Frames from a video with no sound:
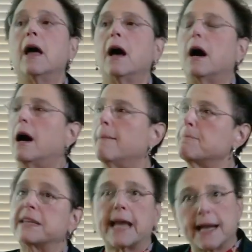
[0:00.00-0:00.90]
But
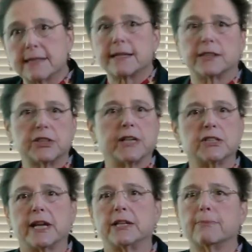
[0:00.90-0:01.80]
that has not changed the
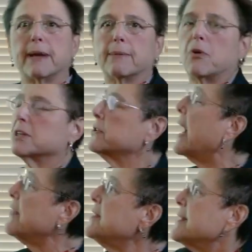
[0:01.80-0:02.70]
age of menopause. So I
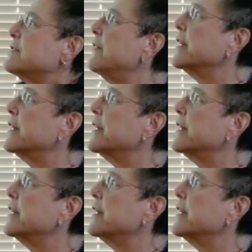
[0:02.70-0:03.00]
think that's very